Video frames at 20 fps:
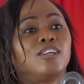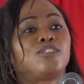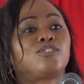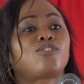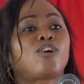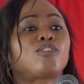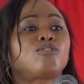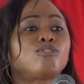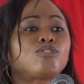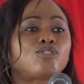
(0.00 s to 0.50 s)

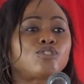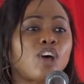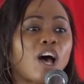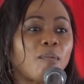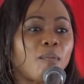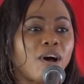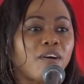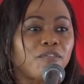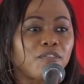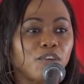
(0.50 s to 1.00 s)
So to
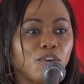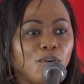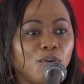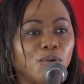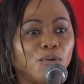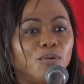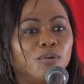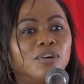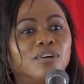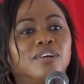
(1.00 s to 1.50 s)
some of
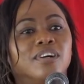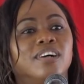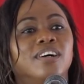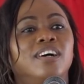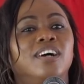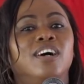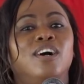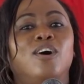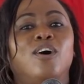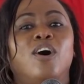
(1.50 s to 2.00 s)
you
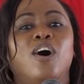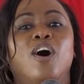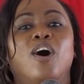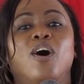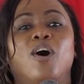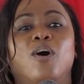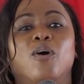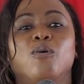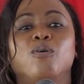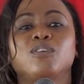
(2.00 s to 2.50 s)

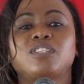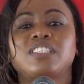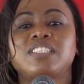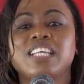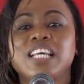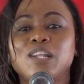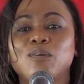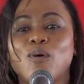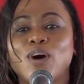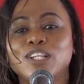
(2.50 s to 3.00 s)
who
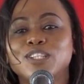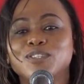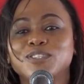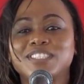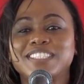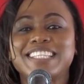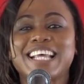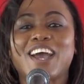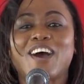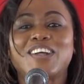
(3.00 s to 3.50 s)
still want to
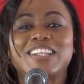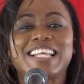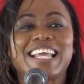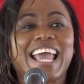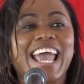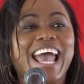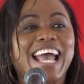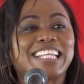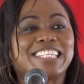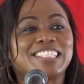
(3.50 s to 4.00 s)
stay on
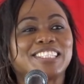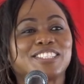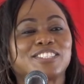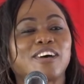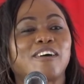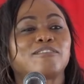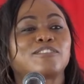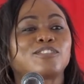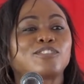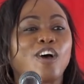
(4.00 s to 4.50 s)
the edges
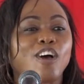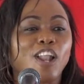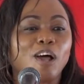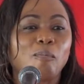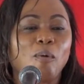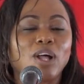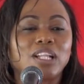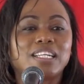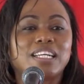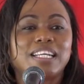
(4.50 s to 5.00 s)
of
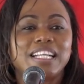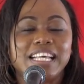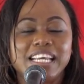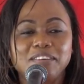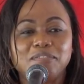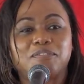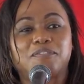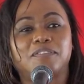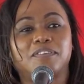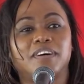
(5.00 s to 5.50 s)
Solomon
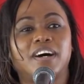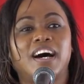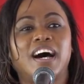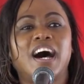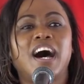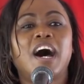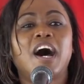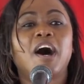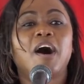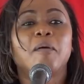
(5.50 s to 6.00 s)
Cliff,
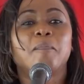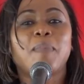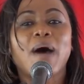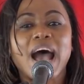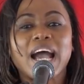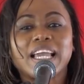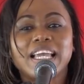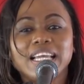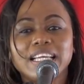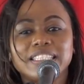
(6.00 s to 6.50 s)

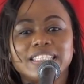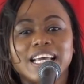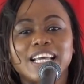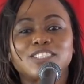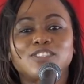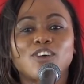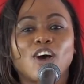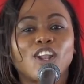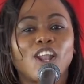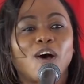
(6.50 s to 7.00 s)

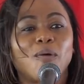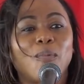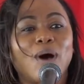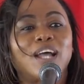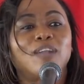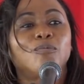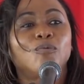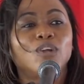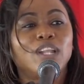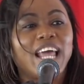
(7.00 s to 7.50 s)
Pakite
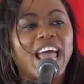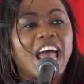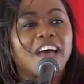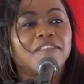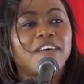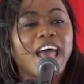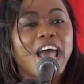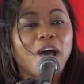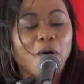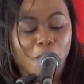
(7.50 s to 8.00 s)
Solomon
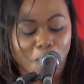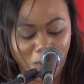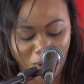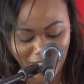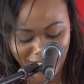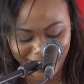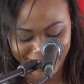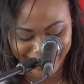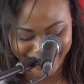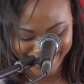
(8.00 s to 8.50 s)

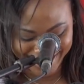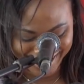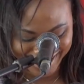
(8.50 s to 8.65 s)
Uleveu.